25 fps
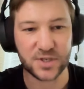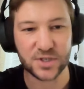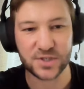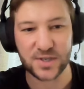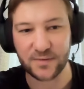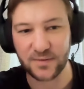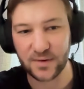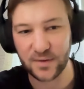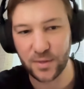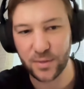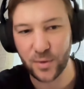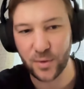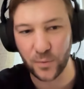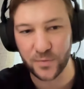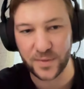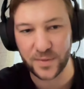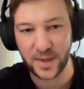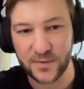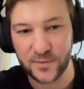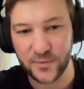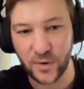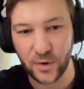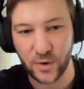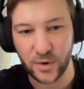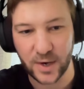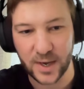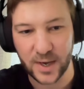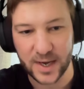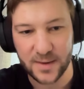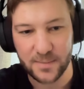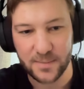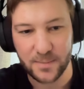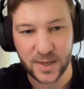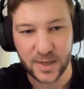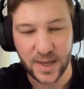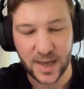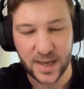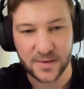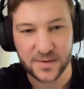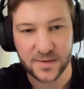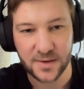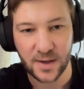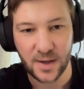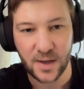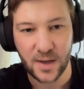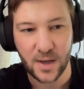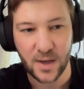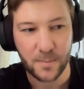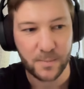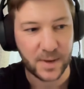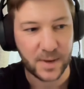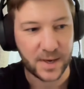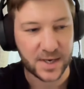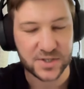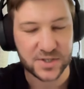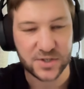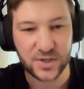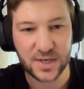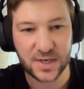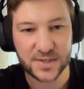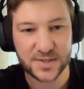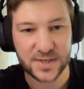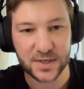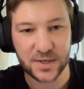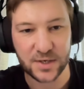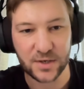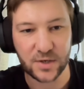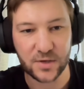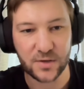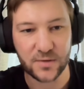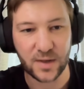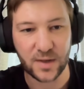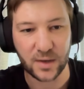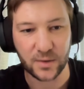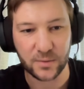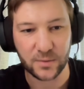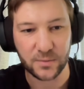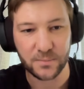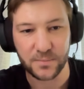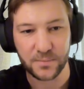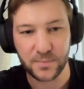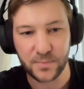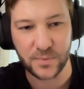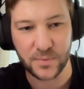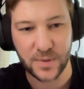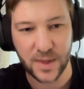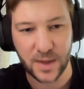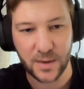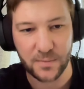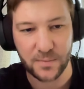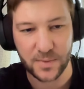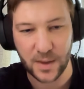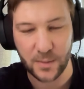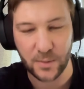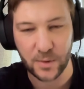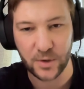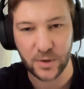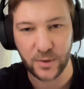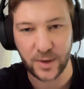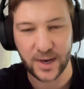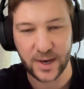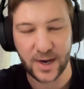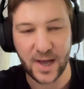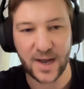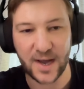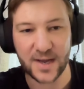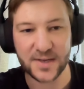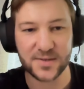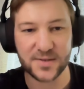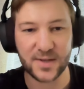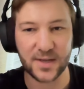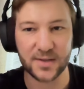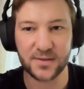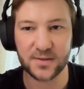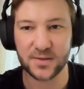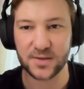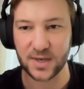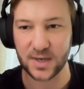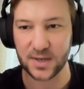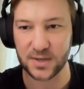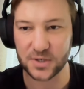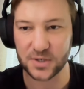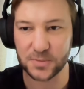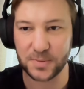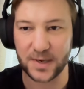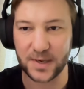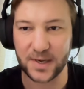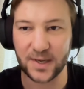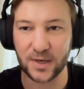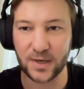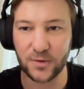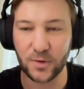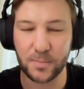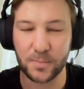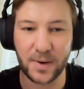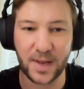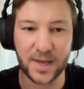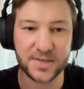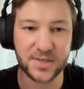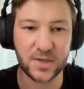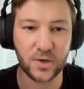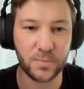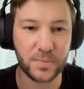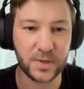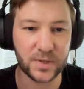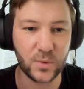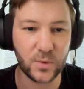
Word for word: just haven't thought that far ahead yet, but as soon as they do, they would realize that spending and replacing your